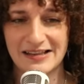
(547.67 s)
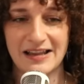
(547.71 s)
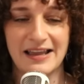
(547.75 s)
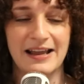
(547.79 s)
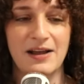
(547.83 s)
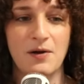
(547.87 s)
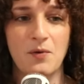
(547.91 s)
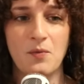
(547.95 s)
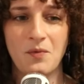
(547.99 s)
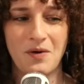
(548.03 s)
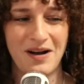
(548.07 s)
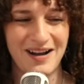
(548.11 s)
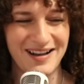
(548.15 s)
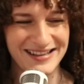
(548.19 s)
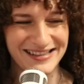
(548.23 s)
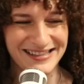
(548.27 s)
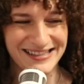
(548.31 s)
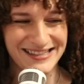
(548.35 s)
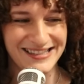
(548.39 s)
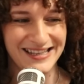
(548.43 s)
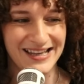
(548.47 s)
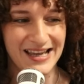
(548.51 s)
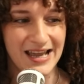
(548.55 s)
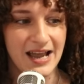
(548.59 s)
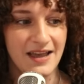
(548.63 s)
Like,
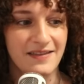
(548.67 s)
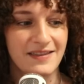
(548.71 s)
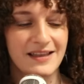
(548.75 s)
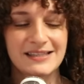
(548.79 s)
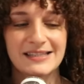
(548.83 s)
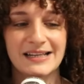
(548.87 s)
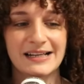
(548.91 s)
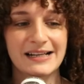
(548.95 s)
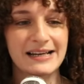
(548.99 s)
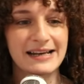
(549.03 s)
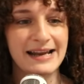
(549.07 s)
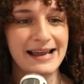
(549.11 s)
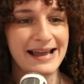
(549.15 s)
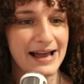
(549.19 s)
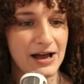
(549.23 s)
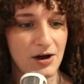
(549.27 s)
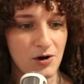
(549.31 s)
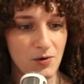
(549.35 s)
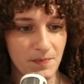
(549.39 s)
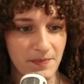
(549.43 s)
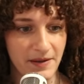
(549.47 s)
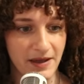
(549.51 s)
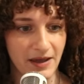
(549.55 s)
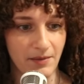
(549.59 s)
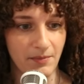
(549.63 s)
what? That's not going to
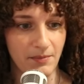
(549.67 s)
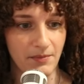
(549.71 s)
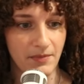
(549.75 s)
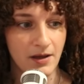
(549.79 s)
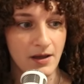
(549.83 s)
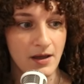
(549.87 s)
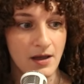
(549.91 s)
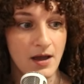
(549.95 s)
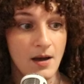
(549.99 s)
help him.